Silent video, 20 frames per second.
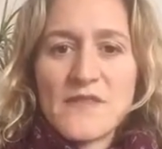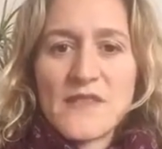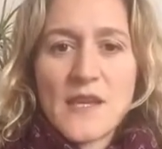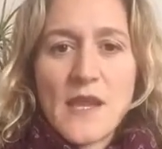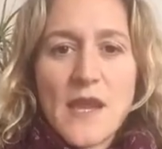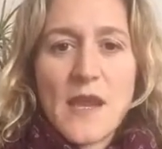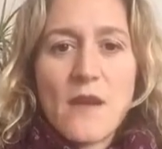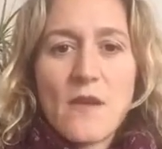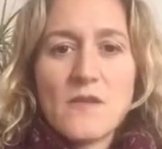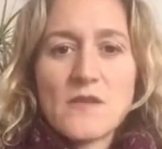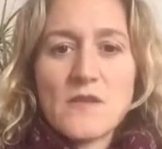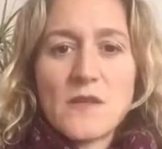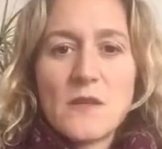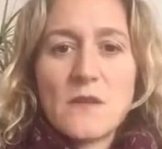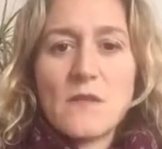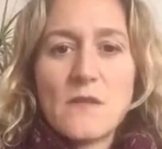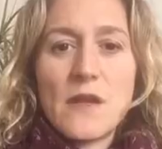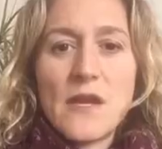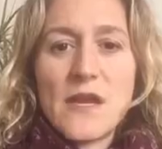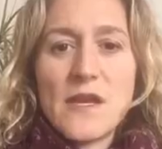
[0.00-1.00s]
say I'll
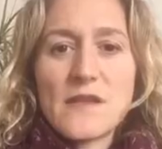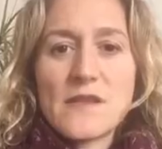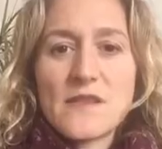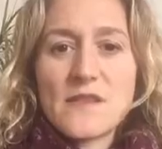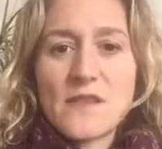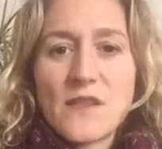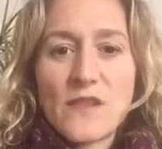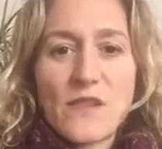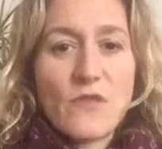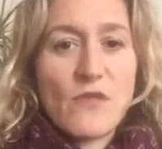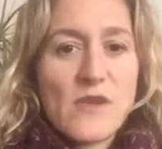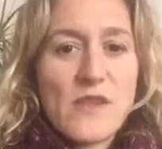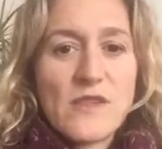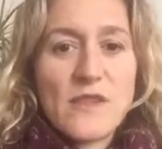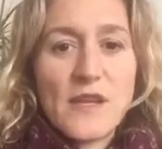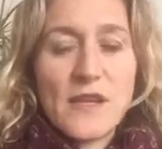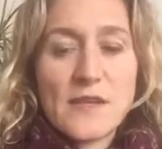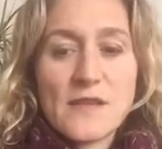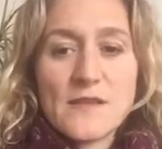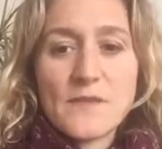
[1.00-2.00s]
do is the 3
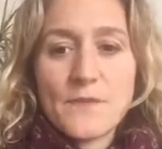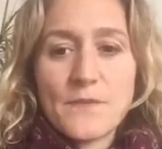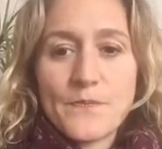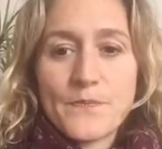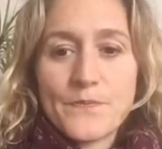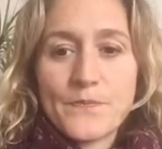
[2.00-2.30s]
things.